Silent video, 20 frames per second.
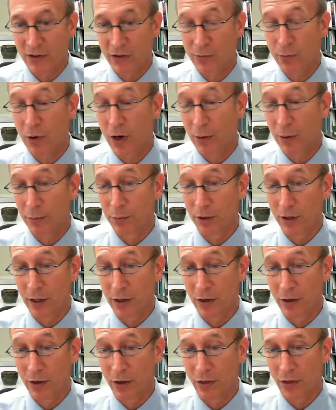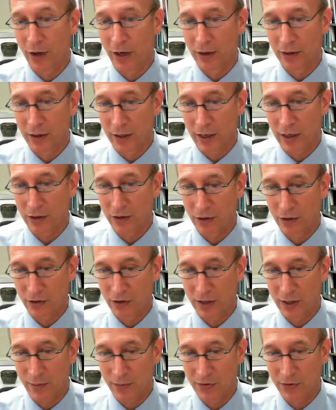it's probably a good thing to get
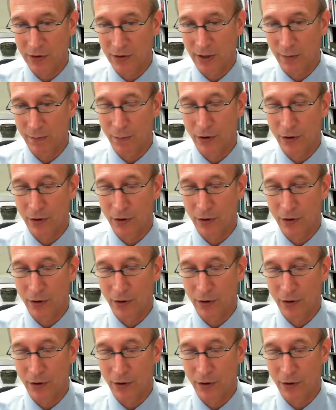deep sleep,